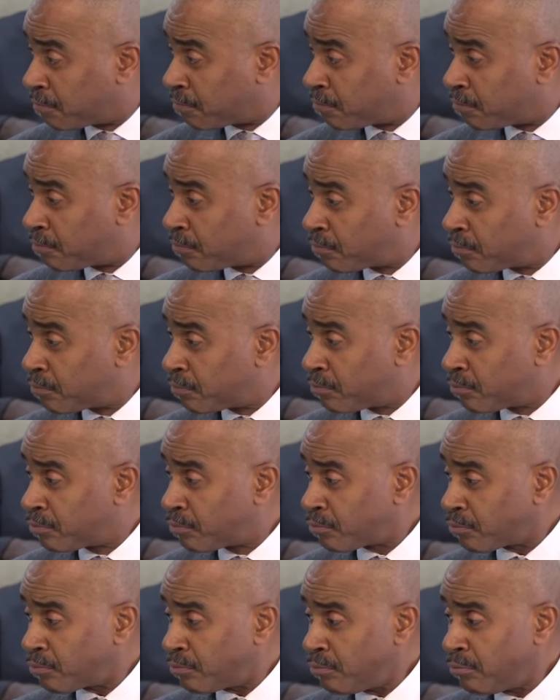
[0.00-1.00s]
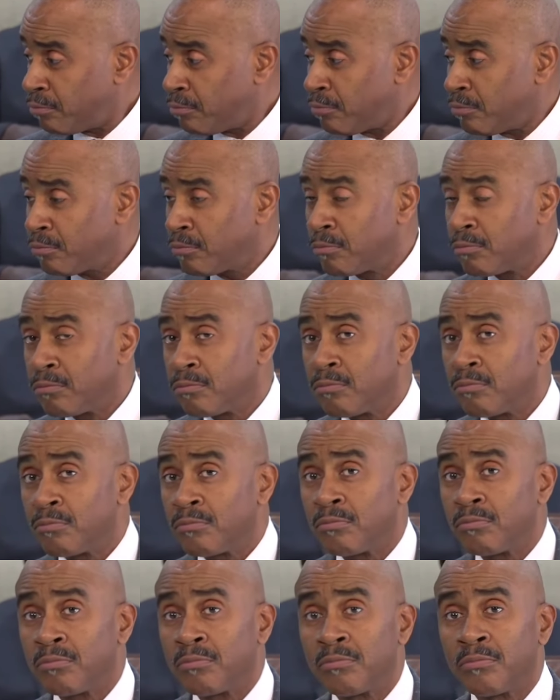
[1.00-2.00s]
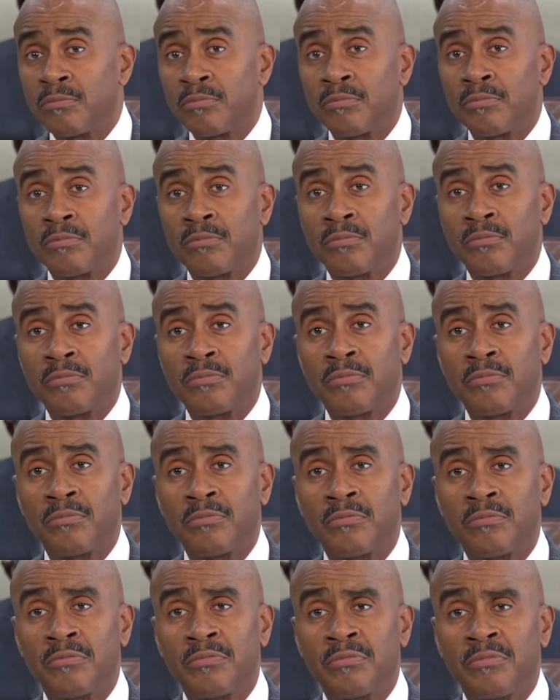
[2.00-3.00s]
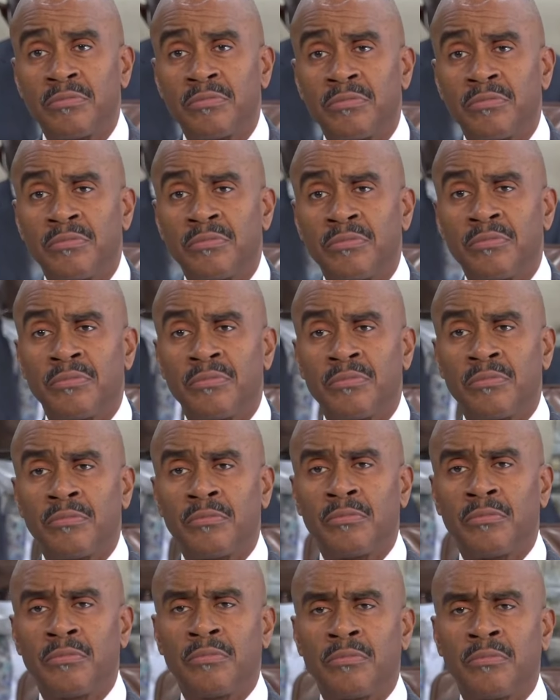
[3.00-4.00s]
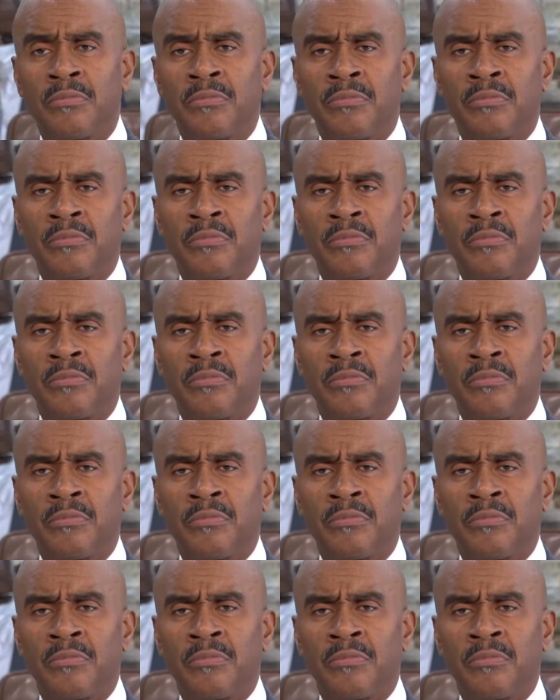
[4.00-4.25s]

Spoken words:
(silence)